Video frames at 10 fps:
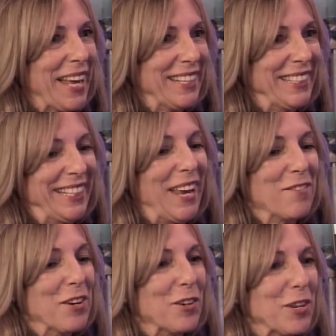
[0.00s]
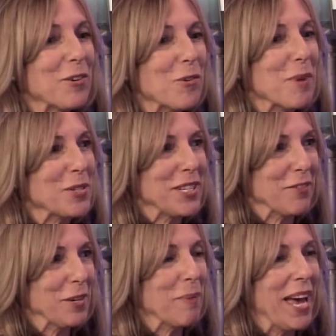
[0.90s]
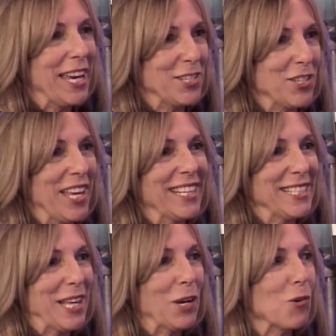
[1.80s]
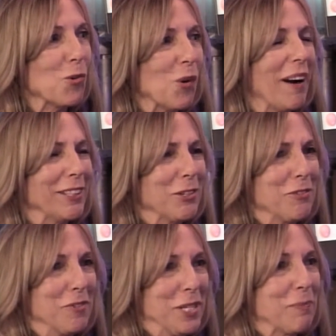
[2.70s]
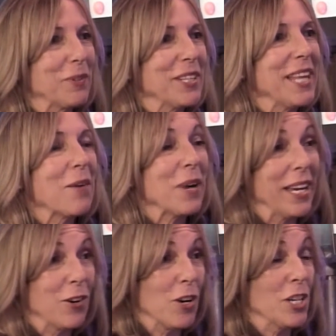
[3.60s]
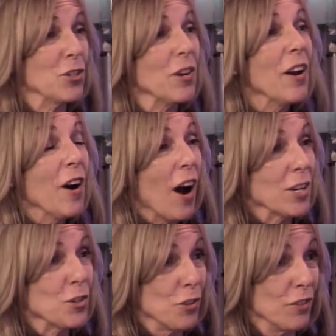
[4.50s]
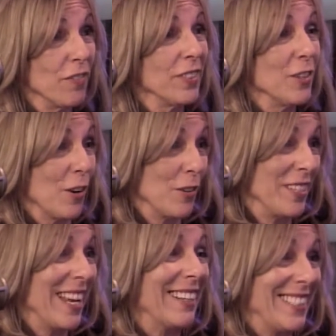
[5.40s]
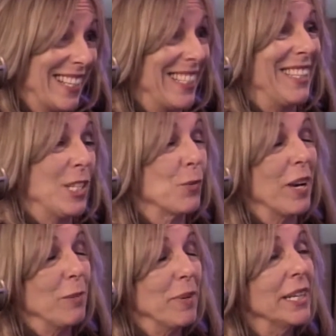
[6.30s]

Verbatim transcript: they every, on almost every page they can say, oh, I could have responded that way or I, sh- I should have, you know, done it this way.